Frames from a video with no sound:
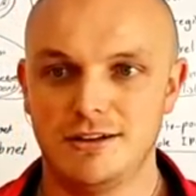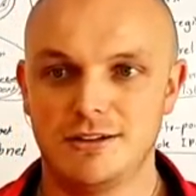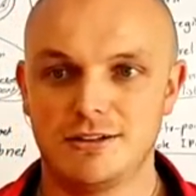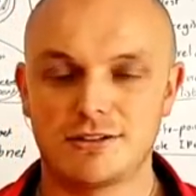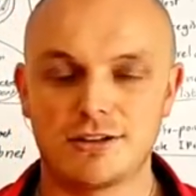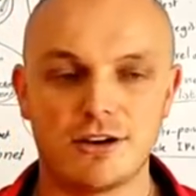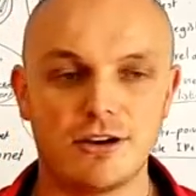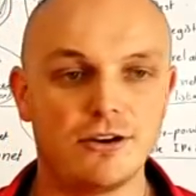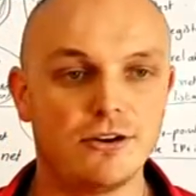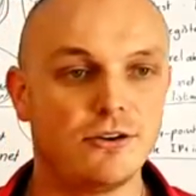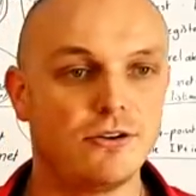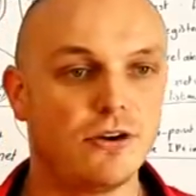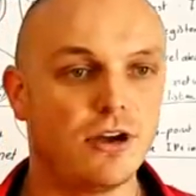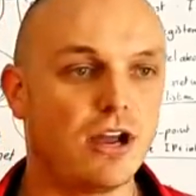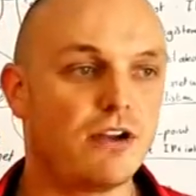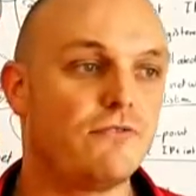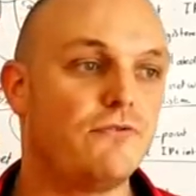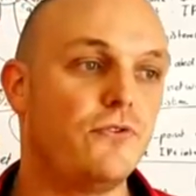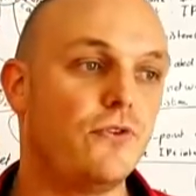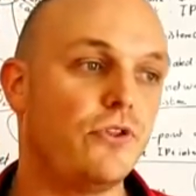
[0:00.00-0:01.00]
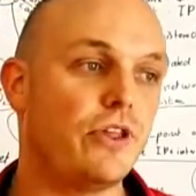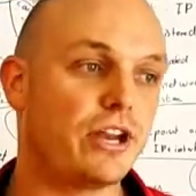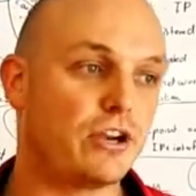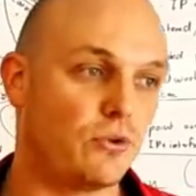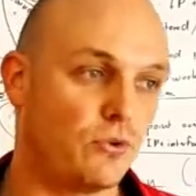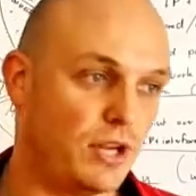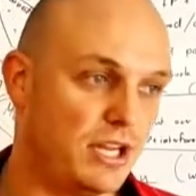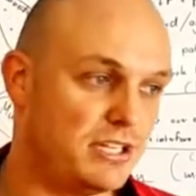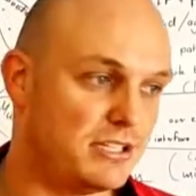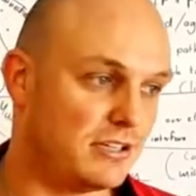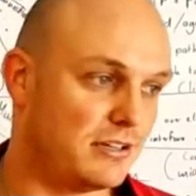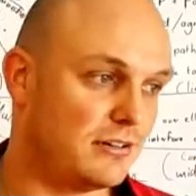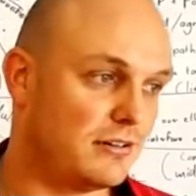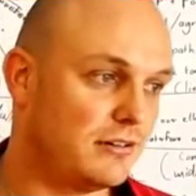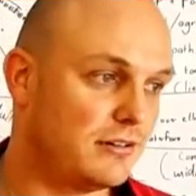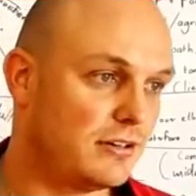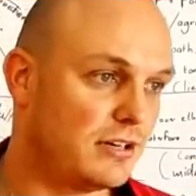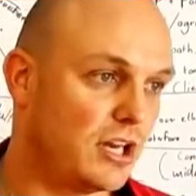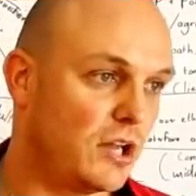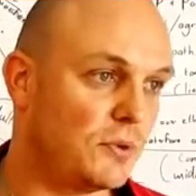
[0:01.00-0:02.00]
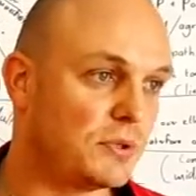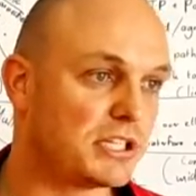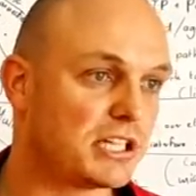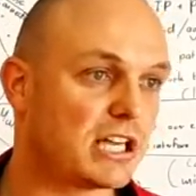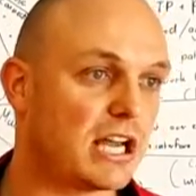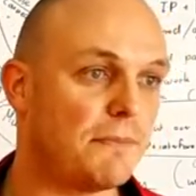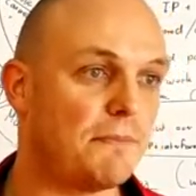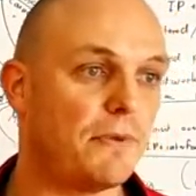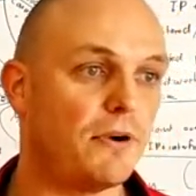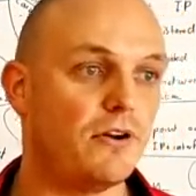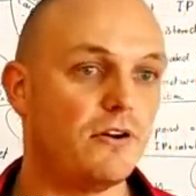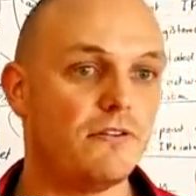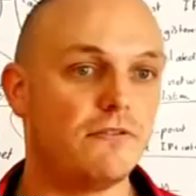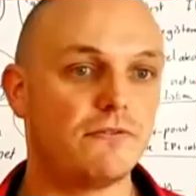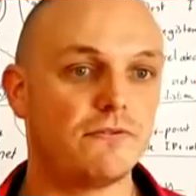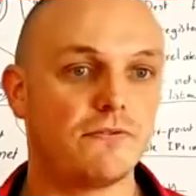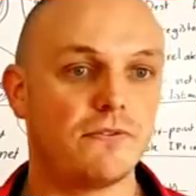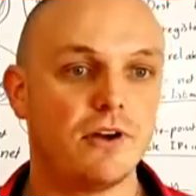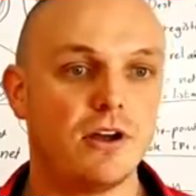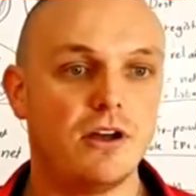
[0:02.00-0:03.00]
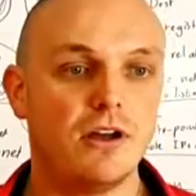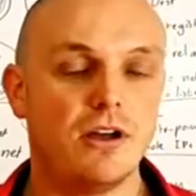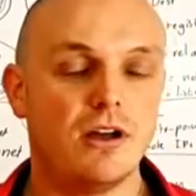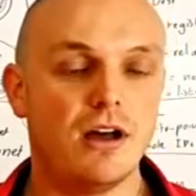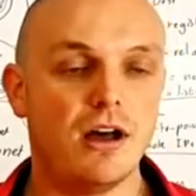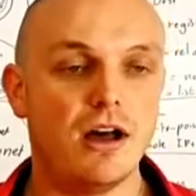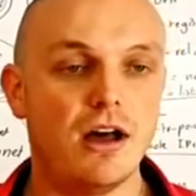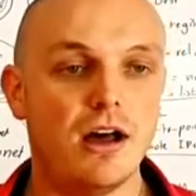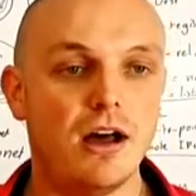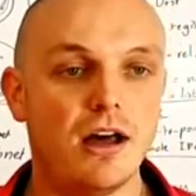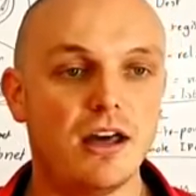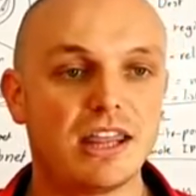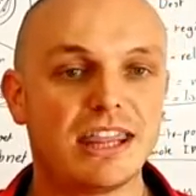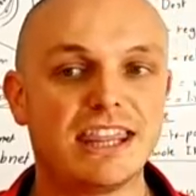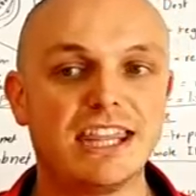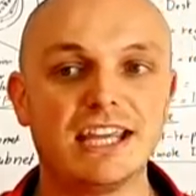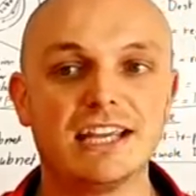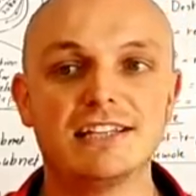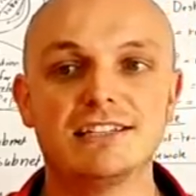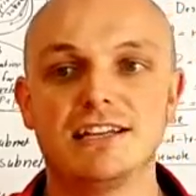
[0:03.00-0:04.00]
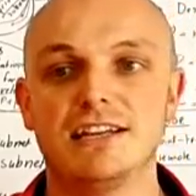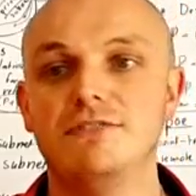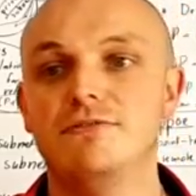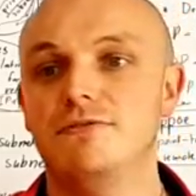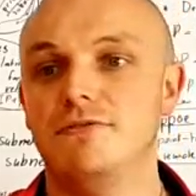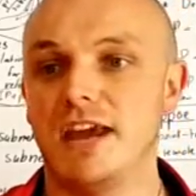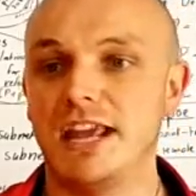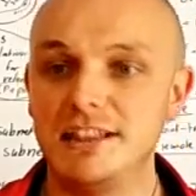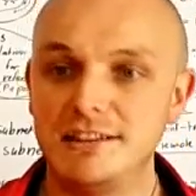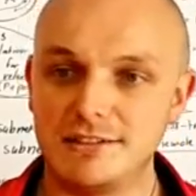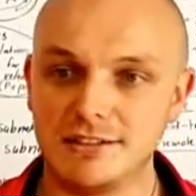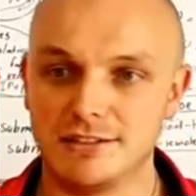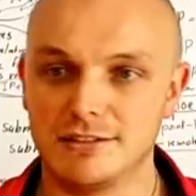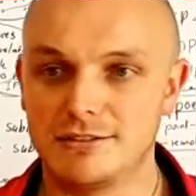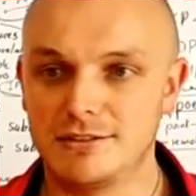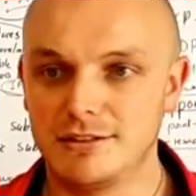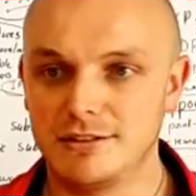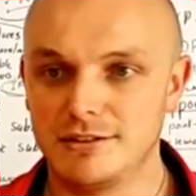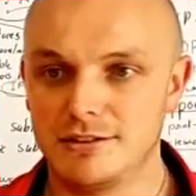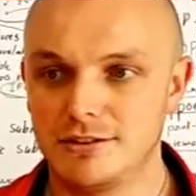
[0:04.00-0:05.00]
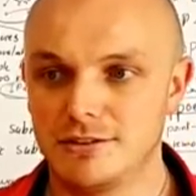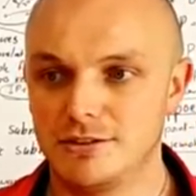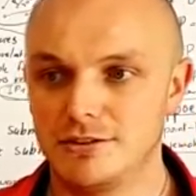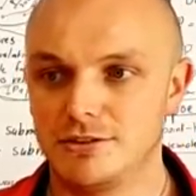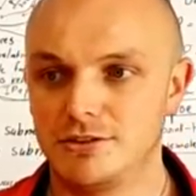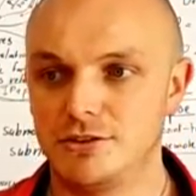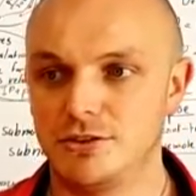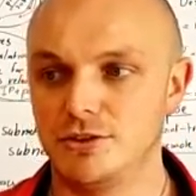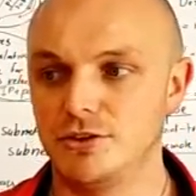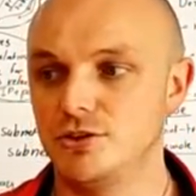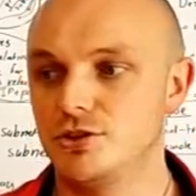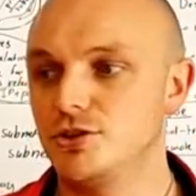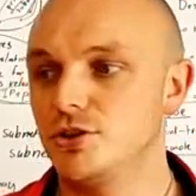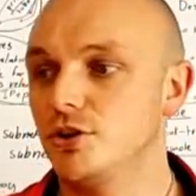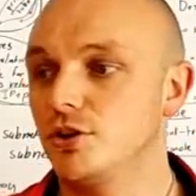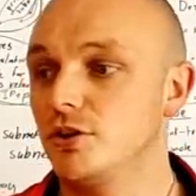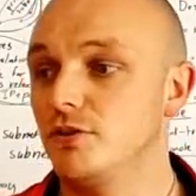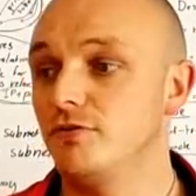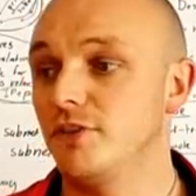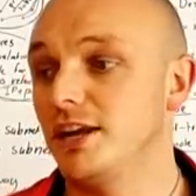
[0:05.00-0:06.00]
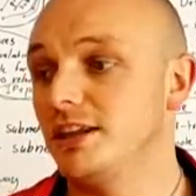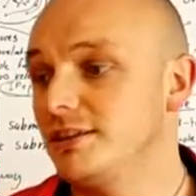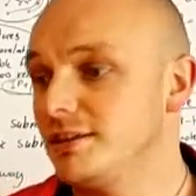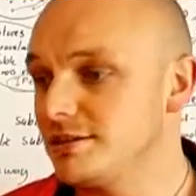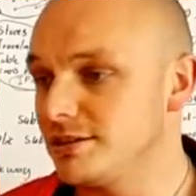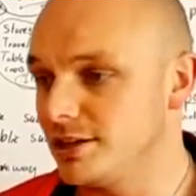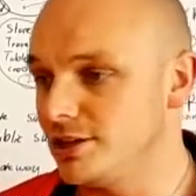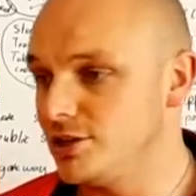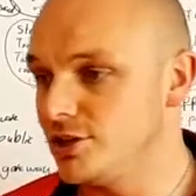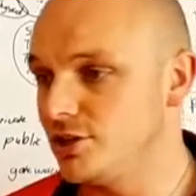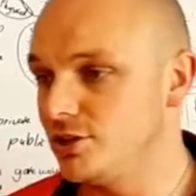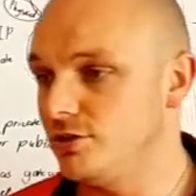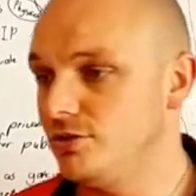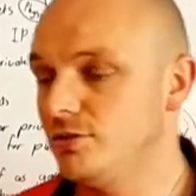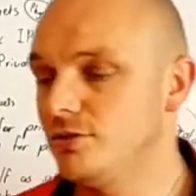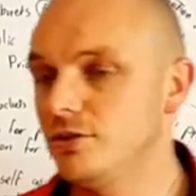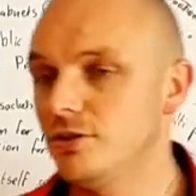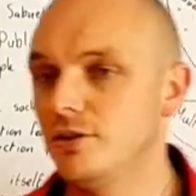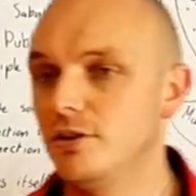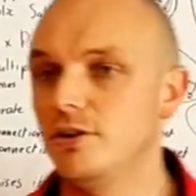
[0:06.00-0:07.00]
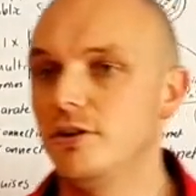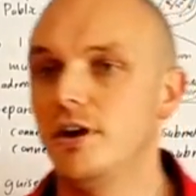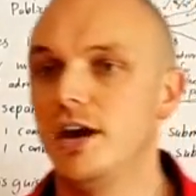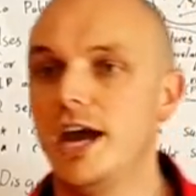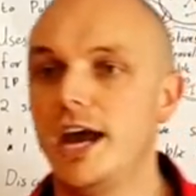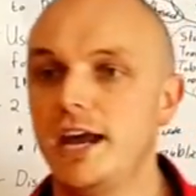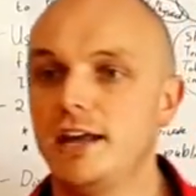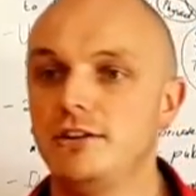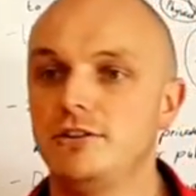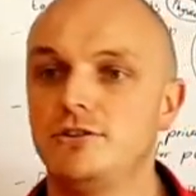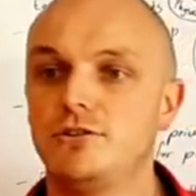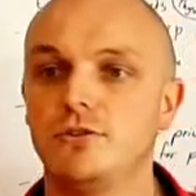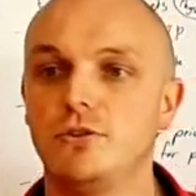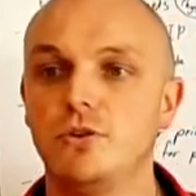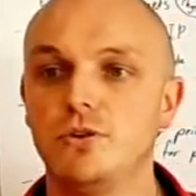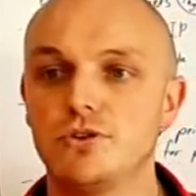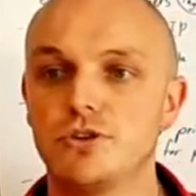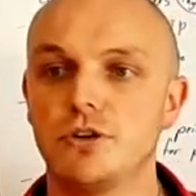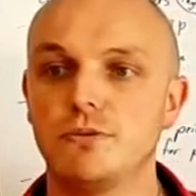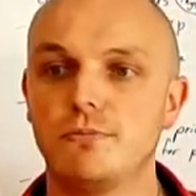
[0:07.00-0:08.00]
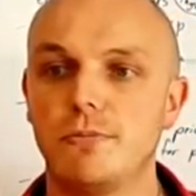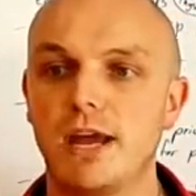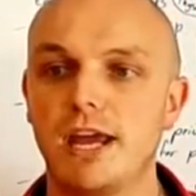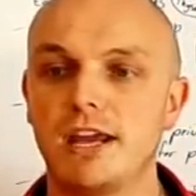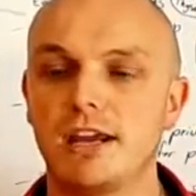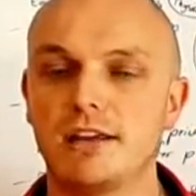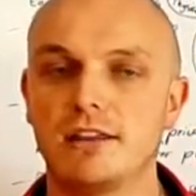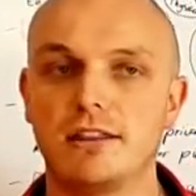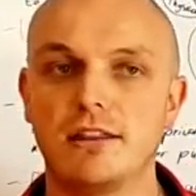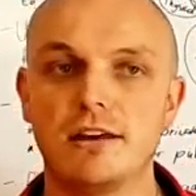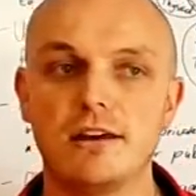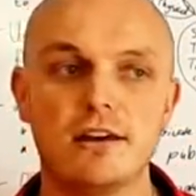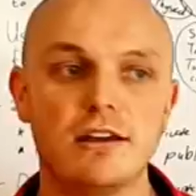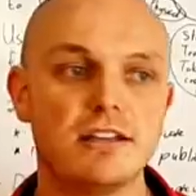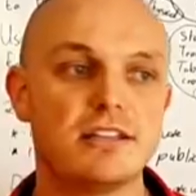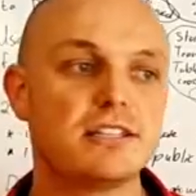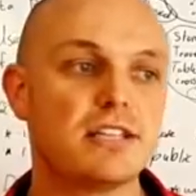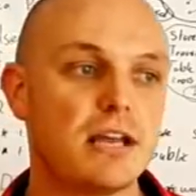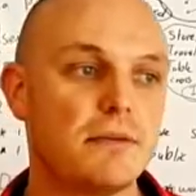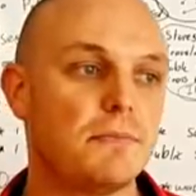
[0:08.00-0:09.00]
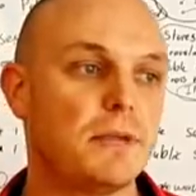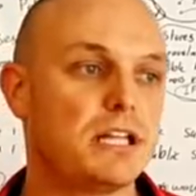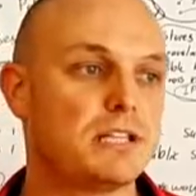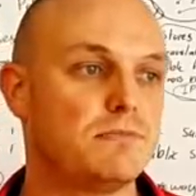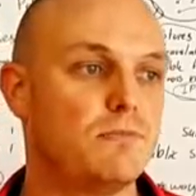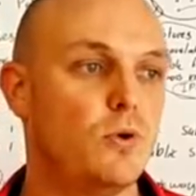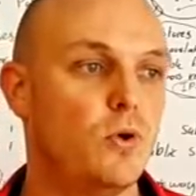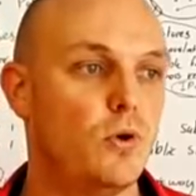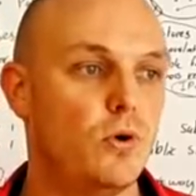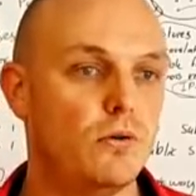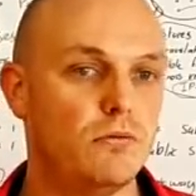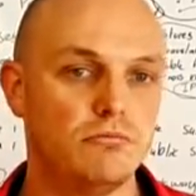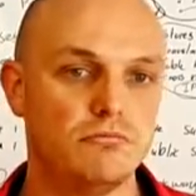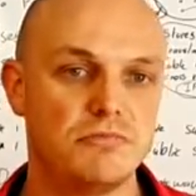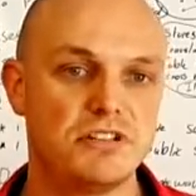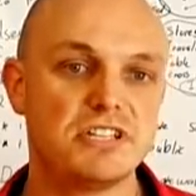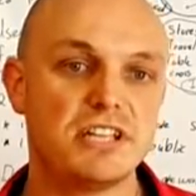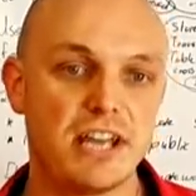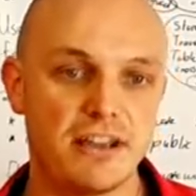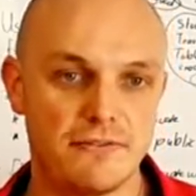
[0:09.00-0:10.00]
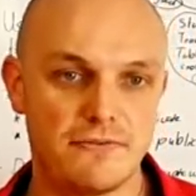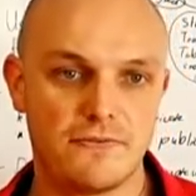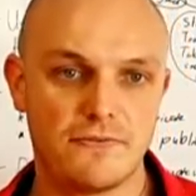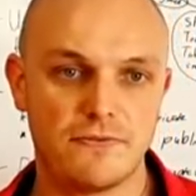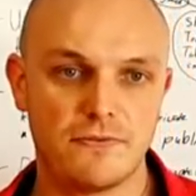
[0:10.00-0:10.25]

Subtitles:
So, and for that reason, there was a couple of things invented to circumvent this issue and to also make the subnets more safe.